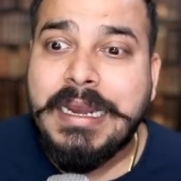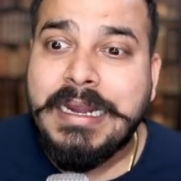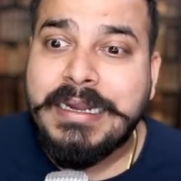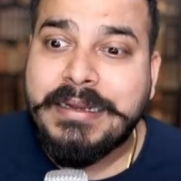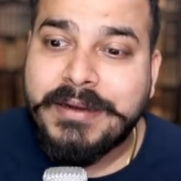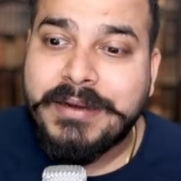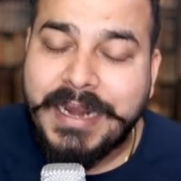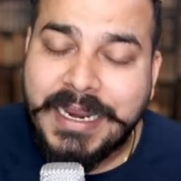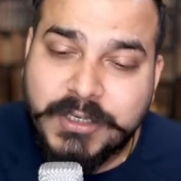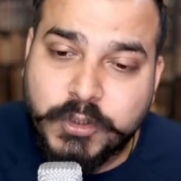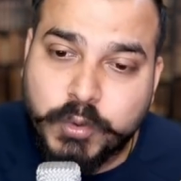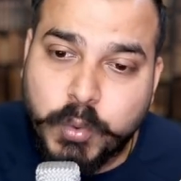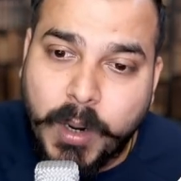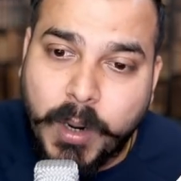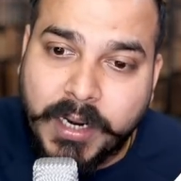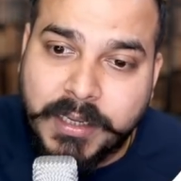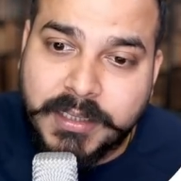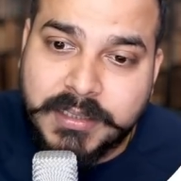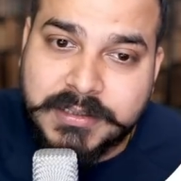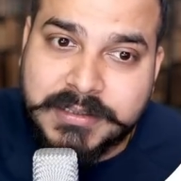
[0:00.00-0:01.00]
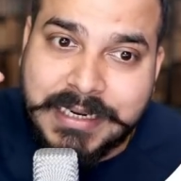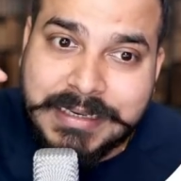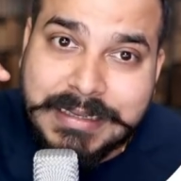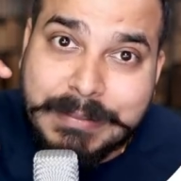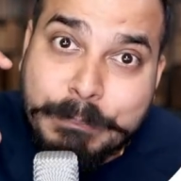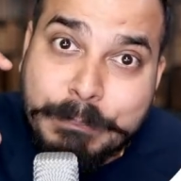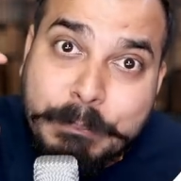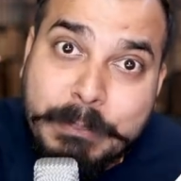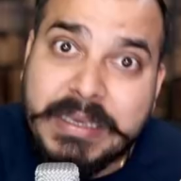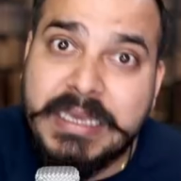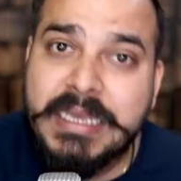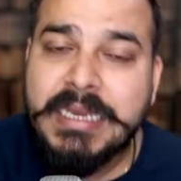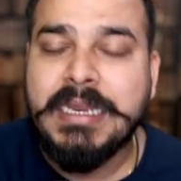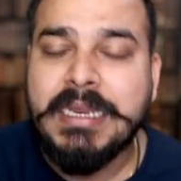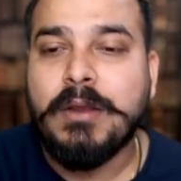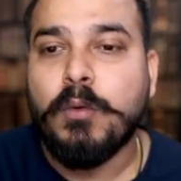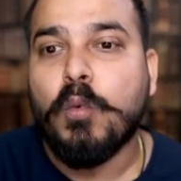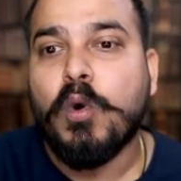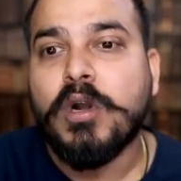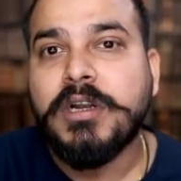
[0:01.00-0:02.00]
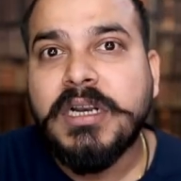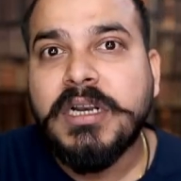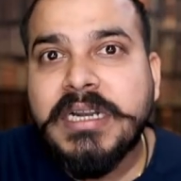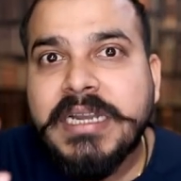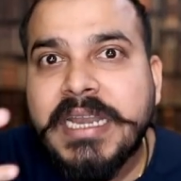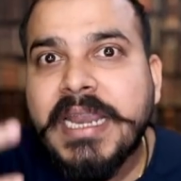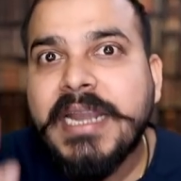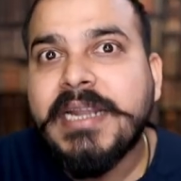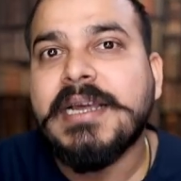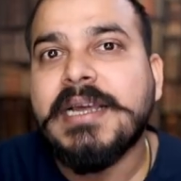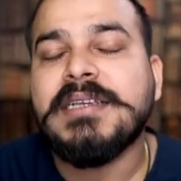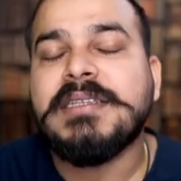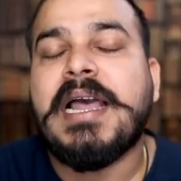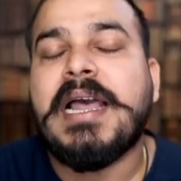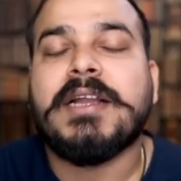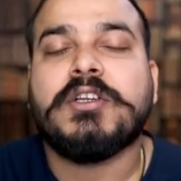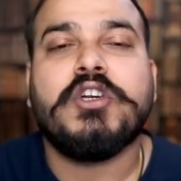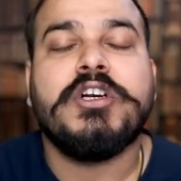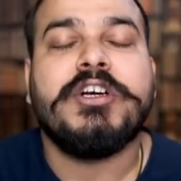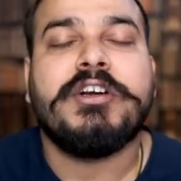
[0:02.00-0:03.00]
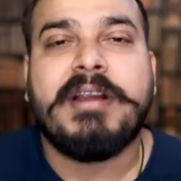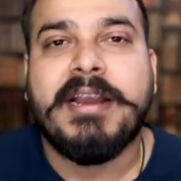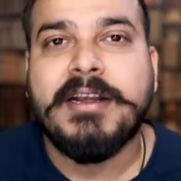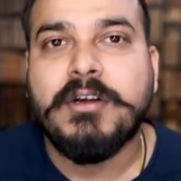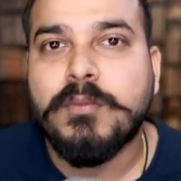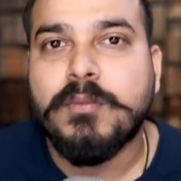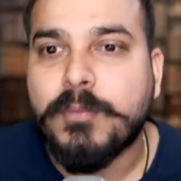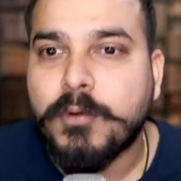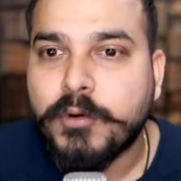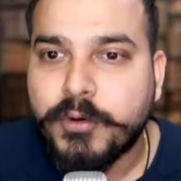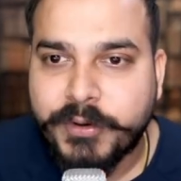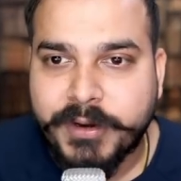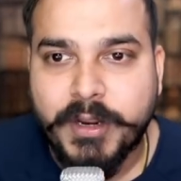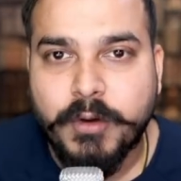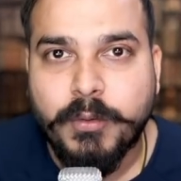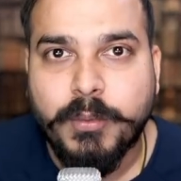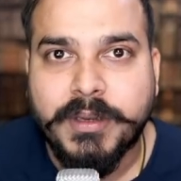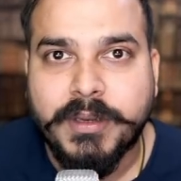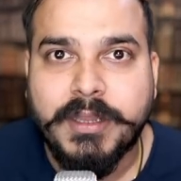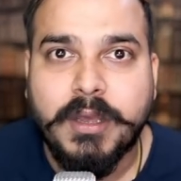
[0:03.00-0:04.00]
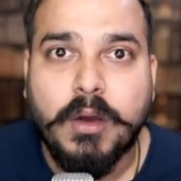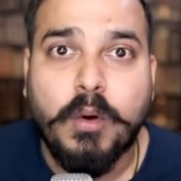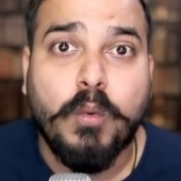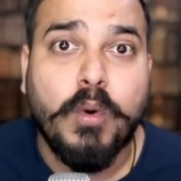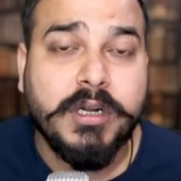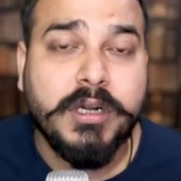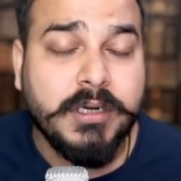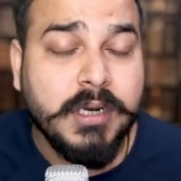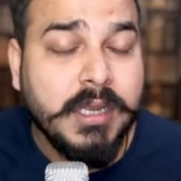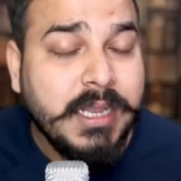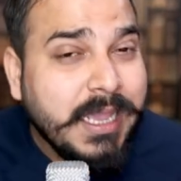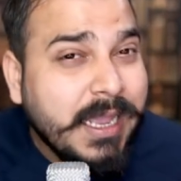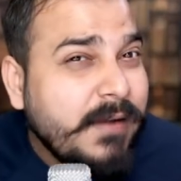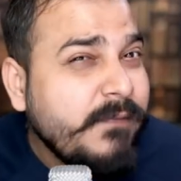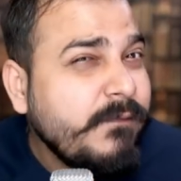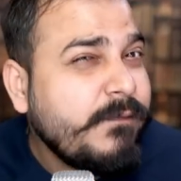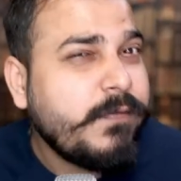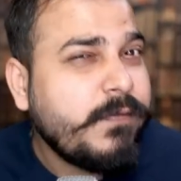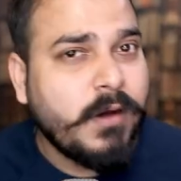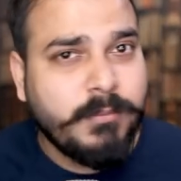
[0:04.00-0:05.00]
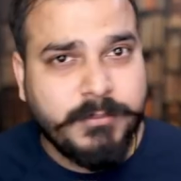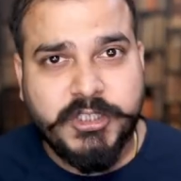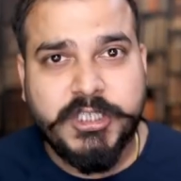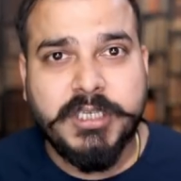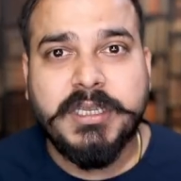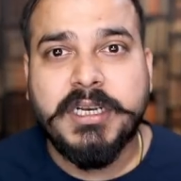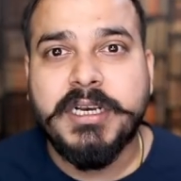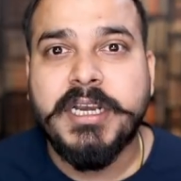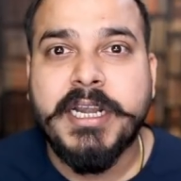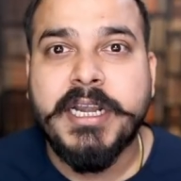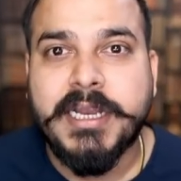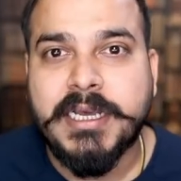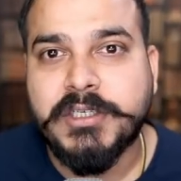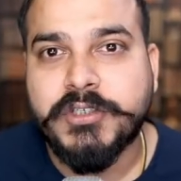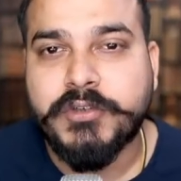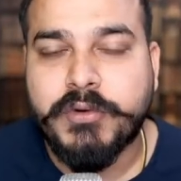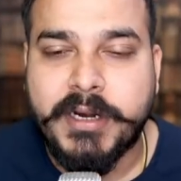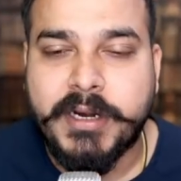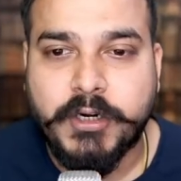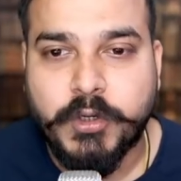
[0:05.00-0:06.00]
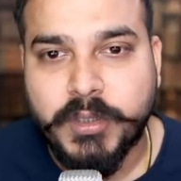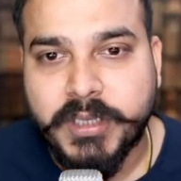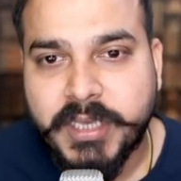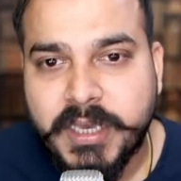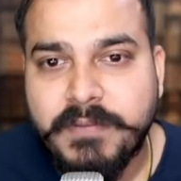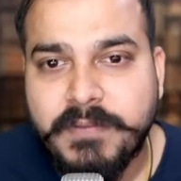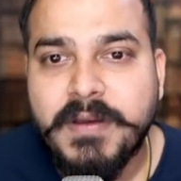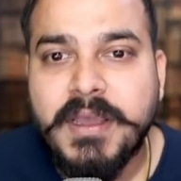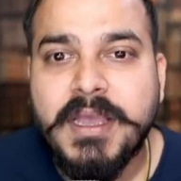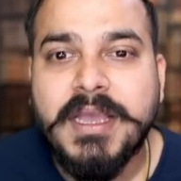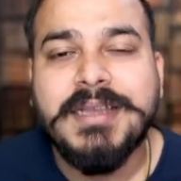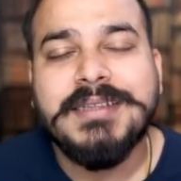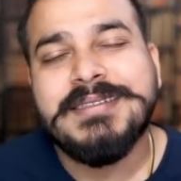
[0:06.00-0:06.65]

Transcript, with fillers: It tries to understand the meaning, what the data is actually trying to portray over there, what information the data is trying to give.